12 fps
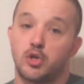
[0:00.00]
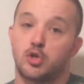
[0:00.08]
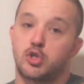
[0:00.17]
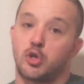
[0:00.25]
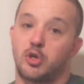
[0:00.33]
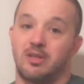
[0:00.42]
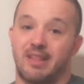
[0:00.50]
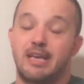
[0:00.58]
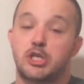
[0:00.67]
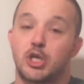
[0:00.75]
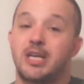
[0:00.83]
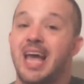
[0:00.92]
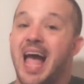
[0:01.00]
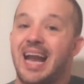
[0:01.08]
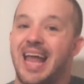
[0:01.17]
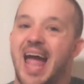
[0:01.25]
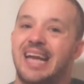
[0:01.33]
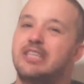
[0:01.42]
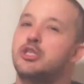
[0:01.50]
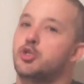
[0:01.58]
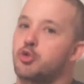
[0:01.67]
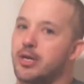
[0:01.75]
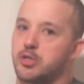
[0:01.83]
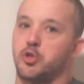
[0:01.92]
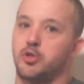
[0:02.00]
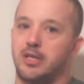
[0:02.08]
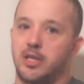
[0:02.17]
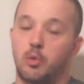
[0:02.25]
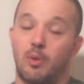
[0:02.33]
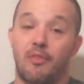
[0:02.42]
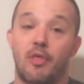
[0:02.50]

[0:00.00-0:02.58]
your circulation, and any stress you're dealing with.